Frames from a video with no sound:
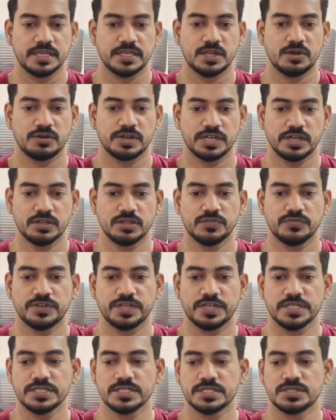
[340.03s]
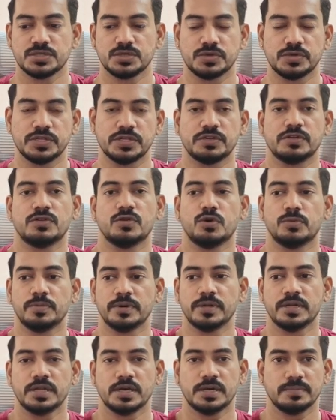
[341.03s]
Now click on the finish, so it will
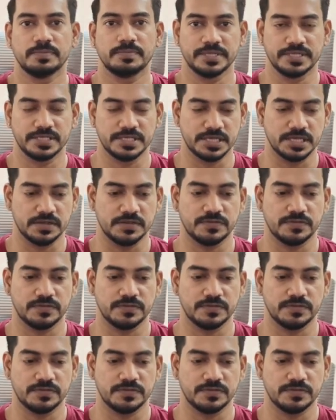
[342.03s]
open up itself.